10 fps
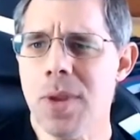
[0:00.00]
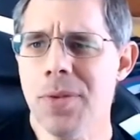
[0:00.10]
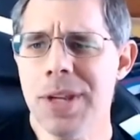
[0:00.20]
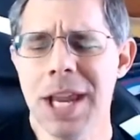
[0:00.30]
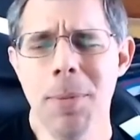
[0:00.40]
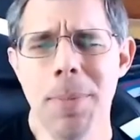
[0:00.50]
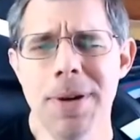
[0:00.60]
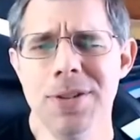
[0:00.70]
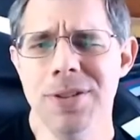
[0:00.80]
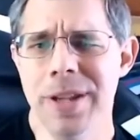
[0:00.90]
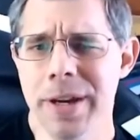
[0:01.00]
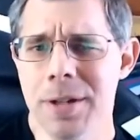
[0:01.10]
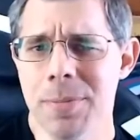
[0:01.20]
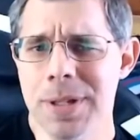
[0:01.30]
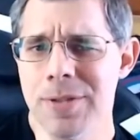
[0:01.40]
the camembert is there,
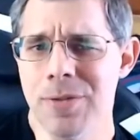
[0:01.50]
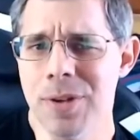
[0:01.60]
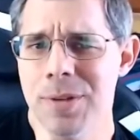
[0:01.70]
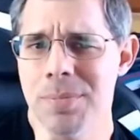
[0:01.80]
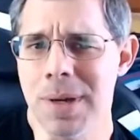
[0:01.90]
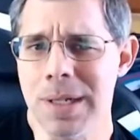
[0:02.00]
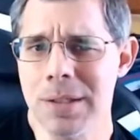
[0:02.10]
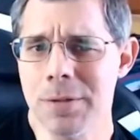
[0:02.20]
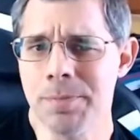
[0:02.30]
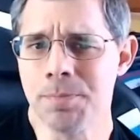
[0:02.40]
but is very mild